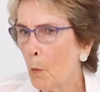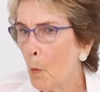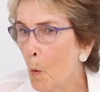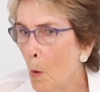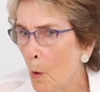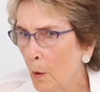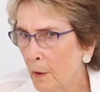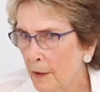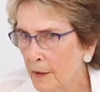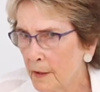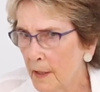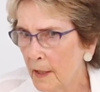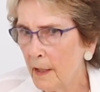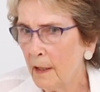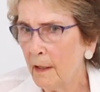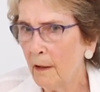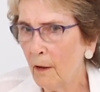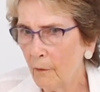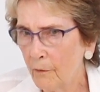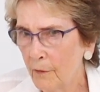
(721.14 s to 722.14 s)

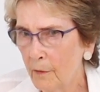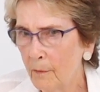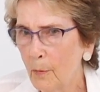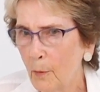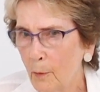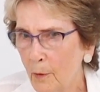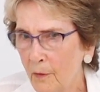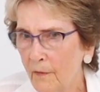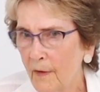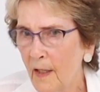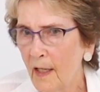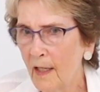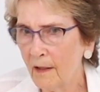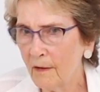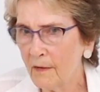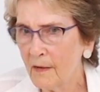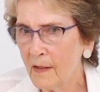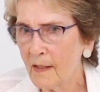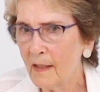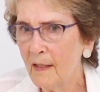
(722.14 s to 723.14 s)
quality of the Book of
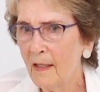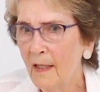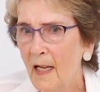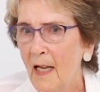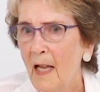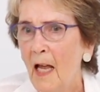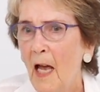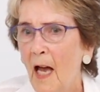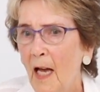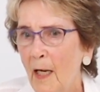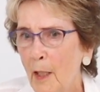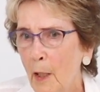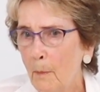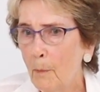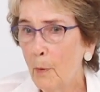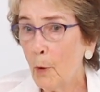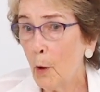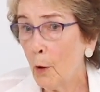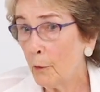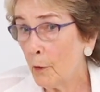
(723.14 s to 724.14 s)
Kells. And I
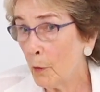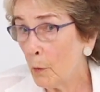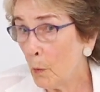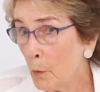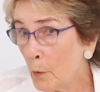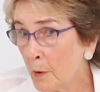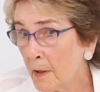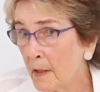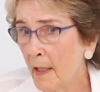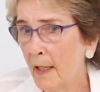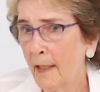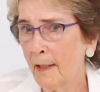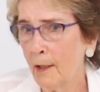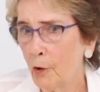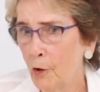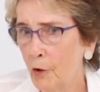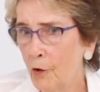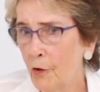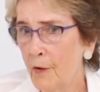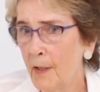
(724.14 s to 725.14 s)
brought the
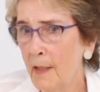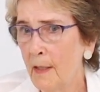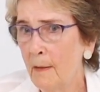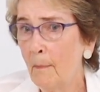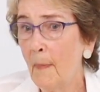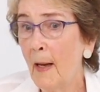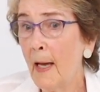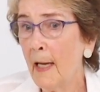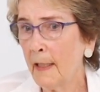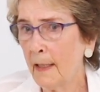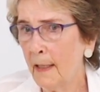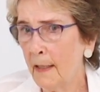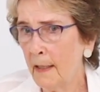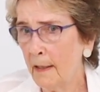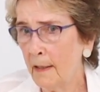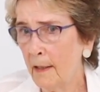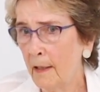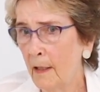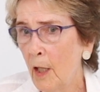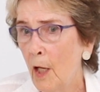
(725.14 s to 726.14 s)
Okanagan tree back
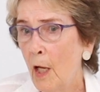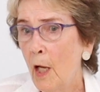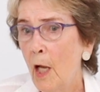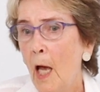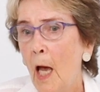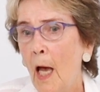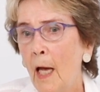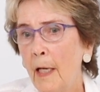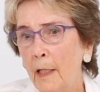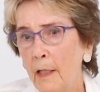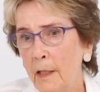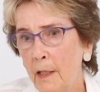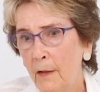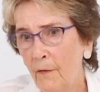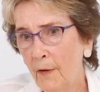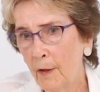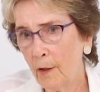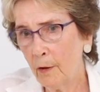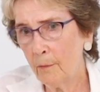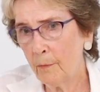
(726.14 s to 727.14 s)
in, and I
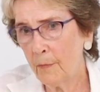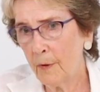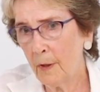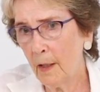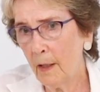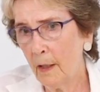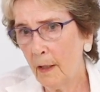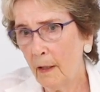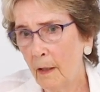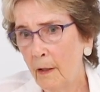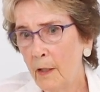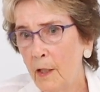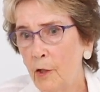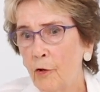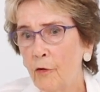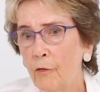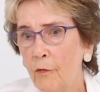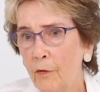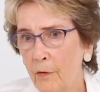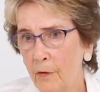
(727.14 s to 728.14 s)
developed
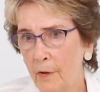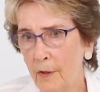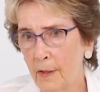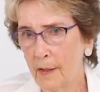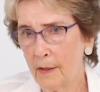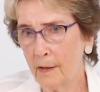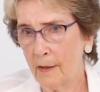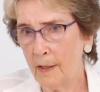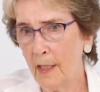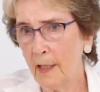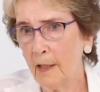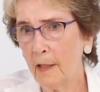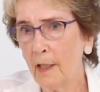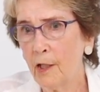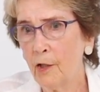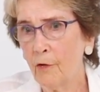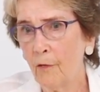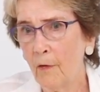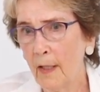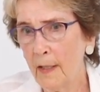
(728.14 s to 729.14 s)
its roots, taking
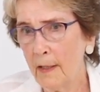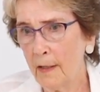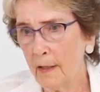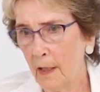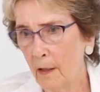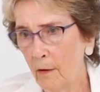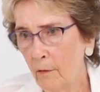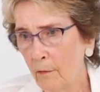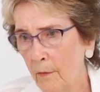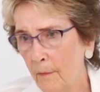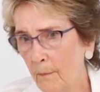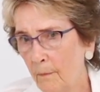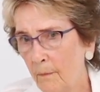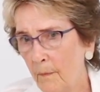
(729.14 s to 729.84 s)
us right down.